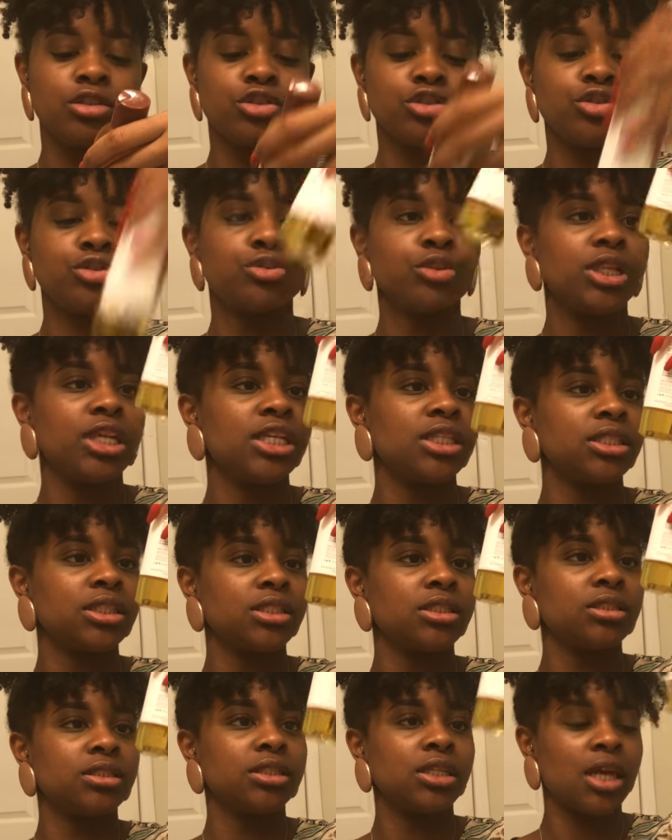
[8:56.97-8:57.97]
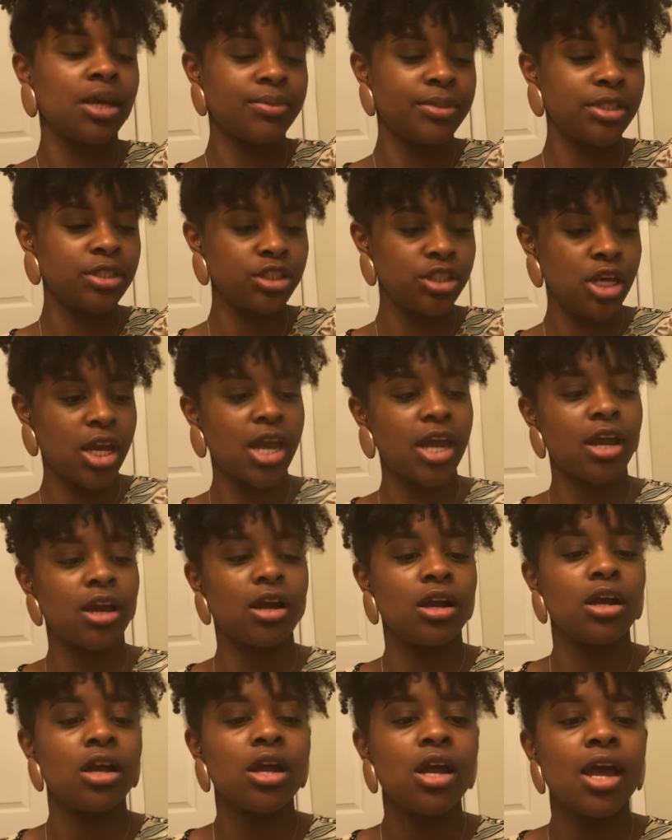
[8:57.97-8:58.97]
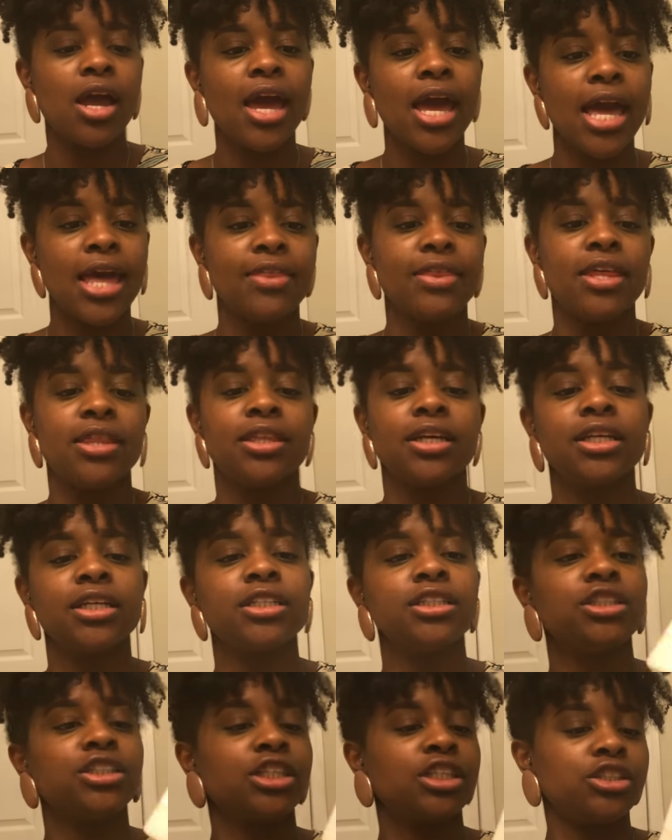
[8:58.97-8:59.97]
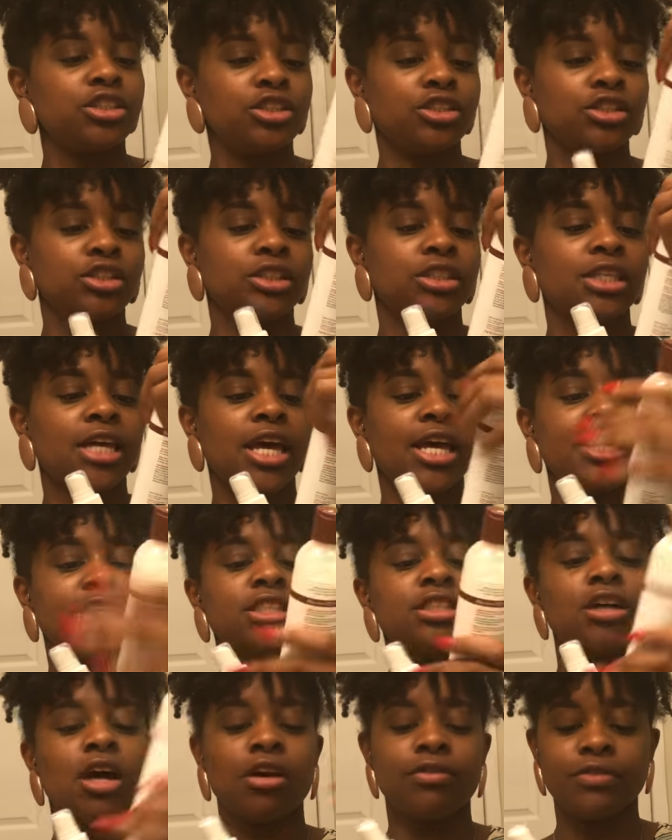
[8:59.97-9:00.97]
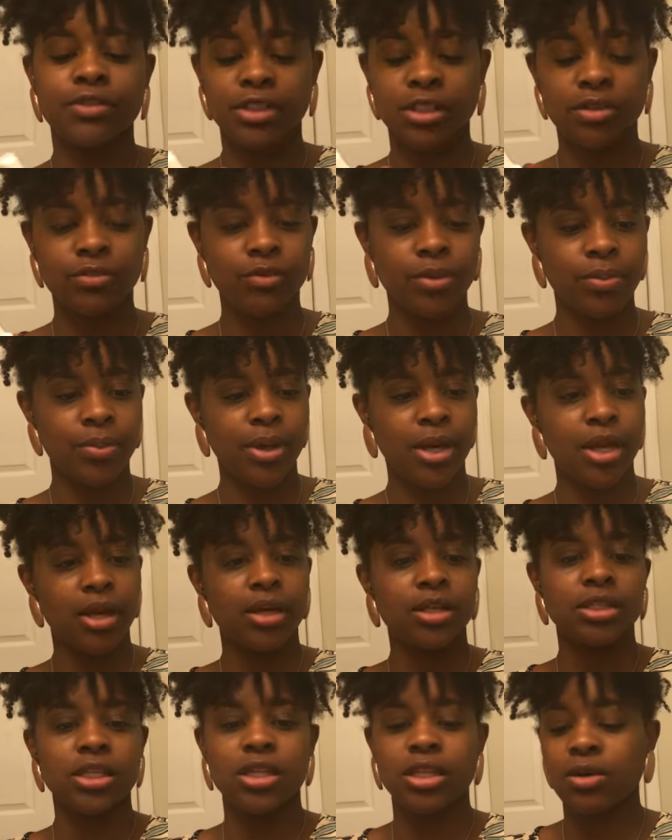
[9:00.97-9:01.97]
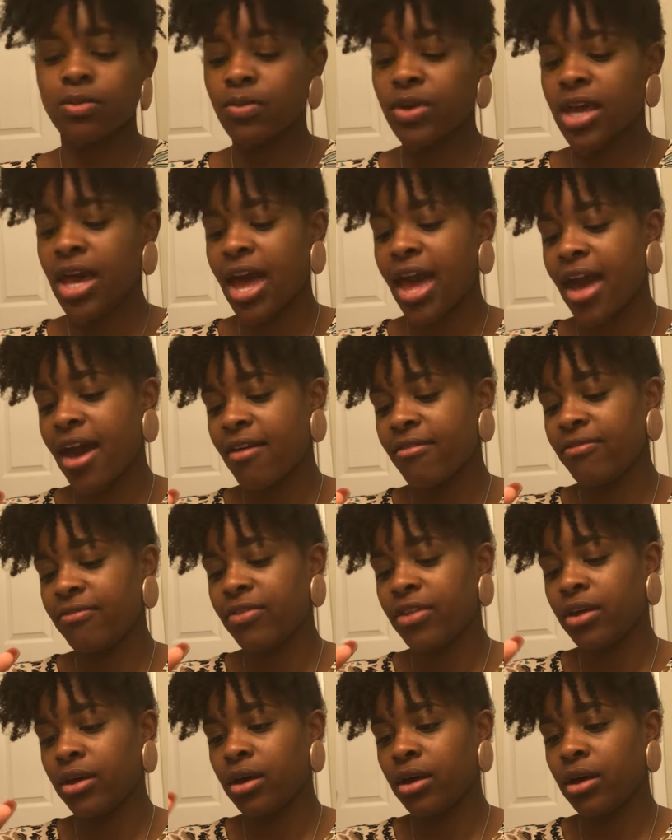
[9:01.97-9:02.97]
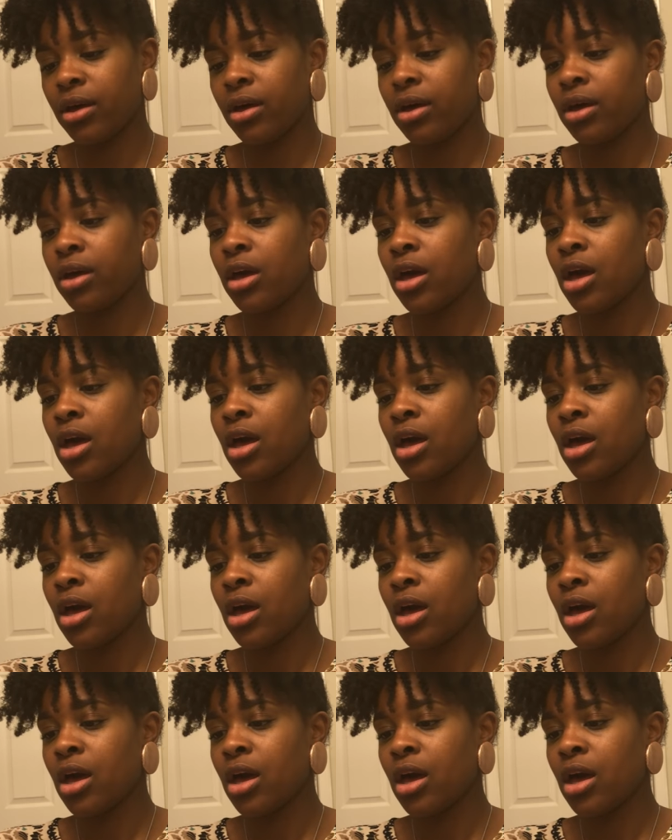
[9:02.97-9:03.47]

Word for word: treat damaged hair. And then the conditioner says, softens and repairs. And then we have the